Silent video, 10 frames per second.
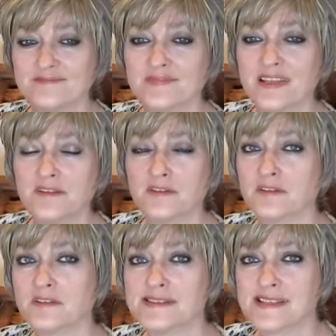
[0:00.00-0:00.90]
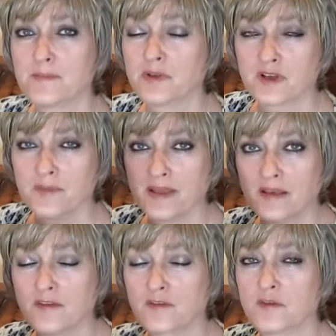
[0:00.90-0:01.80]
late December coming
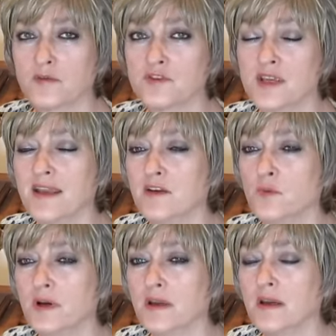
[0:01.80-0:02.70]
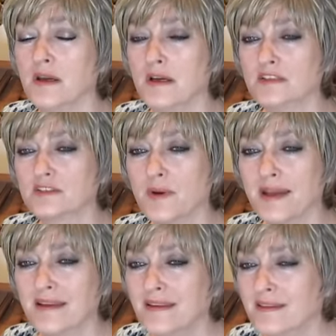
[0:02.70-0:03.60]
in through January. So
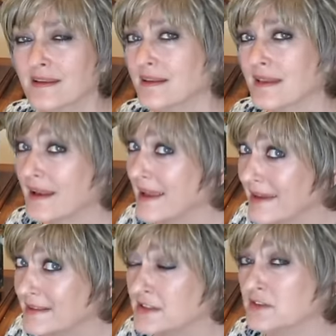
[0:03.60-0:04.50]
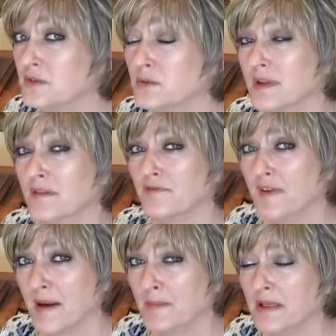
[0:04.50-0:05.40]
anything that had to do with
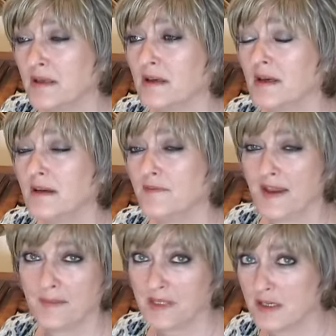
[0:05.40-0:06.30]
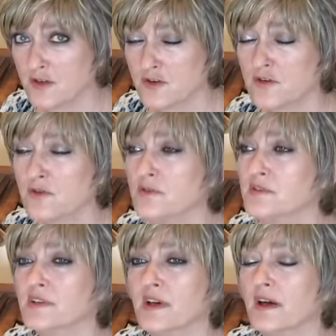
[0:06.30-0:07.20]
family issues,
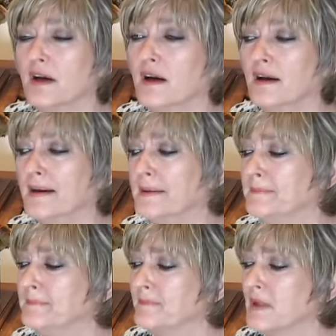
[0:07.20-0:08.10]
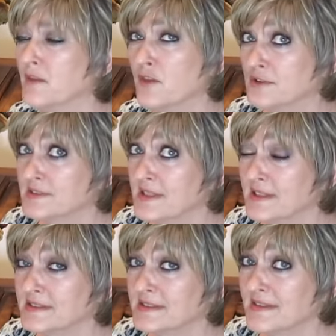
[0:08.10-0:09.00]
and those
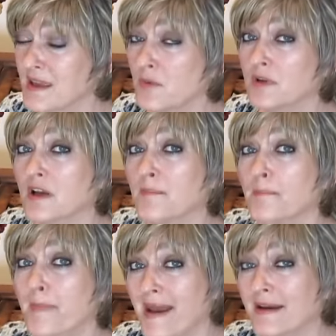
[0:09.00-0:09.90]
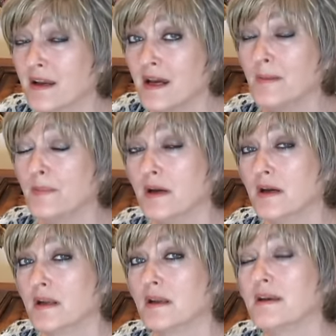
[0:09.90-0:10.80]
things, they will come back up.
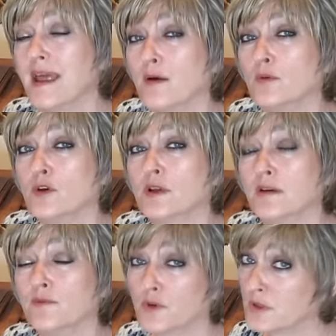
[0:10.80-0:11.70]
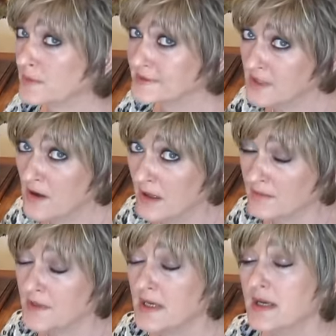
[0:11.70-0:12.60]
Now looking for a resolve.